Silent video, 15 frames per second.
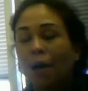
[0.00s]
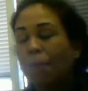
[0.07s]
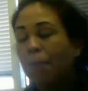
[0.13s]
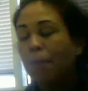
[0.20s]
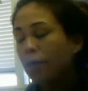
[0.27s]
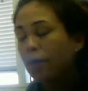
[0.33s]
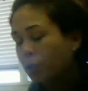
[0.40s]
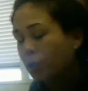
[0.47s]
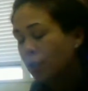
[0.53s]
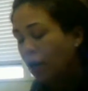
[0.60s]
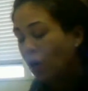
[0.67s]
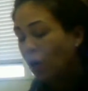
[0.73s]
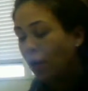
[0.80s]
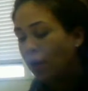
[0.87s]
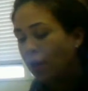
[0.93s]
books
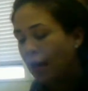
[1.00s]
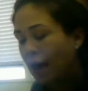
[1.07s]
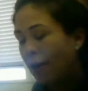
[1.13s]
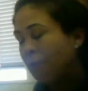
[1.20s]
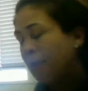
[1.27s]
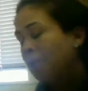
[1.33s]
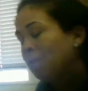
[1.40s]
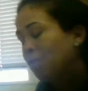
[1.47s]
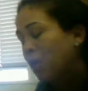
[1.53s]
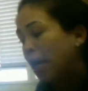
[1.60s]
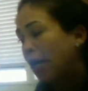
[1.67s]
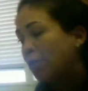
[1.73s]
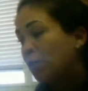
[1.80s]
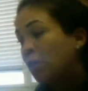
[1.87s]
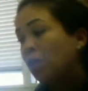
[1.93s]
with them,
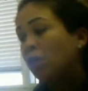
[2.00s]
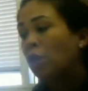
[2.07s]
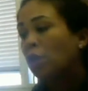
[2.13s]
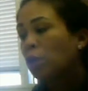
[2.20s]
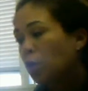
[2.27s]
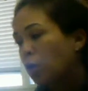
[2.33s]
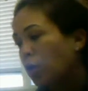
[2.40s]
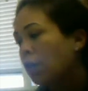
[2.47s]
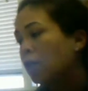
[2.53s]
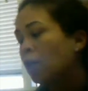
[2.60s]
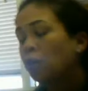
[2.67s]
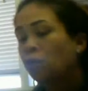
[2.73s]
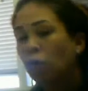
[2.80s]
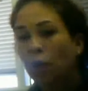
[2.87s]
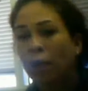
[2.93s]
so that they're learning,
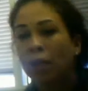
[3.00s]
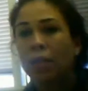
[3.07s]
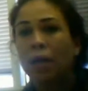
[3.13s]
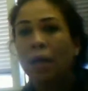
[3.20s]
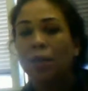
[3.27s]
they're growing.